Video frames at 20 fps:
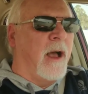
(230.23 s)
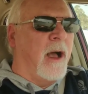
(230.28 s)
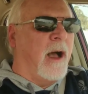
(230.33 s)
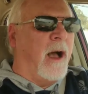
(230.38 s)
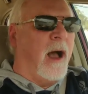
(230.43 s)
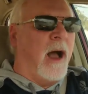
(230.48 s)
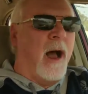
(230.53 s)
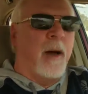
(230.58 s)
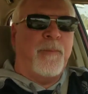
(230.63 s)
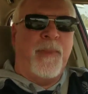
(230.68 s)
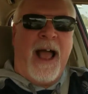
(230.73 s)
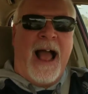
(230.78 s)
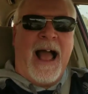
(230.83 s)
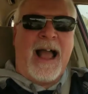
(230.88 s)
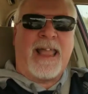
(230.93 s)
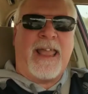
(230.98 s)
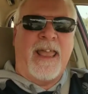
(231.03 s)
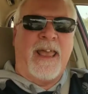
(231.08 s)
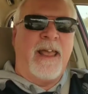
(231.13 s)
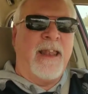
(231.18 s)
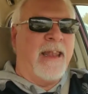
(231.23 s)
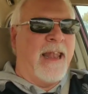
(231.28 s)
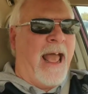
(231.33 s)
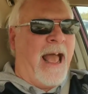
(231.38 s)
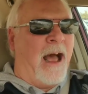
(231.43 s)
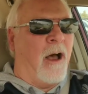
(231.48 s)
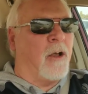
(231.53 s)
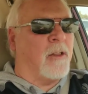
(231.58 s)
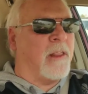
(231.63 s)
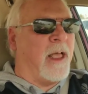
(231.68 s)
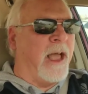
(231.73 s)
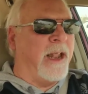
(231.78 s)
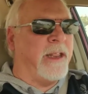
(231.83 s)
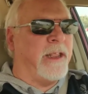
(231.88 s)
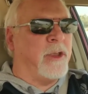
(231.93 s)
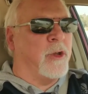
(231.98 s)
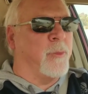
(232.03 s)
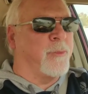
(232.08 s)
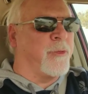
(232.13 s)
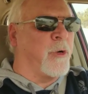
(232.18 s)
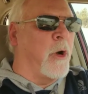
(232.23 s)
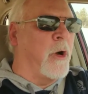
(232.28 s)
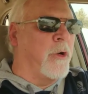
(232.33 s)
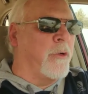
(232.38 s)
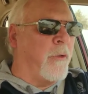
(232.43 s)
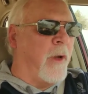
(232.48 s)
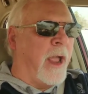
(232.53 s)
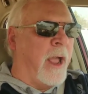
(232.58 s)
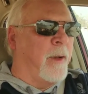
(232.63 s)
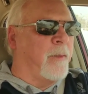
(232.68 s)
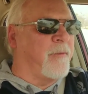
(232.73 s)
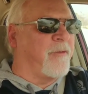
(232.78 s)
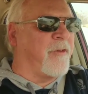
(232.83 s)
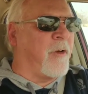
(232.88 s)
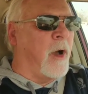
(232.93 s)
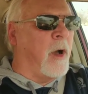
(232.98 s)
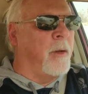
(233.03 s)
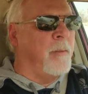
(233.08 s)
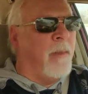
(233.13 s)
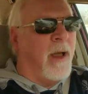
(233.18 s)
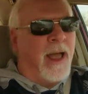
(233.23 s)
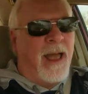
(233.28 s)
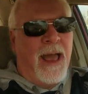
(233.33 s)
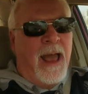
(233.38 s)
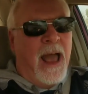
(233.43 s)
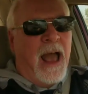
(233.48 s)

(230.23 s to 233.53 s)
a packet and outlining your program, from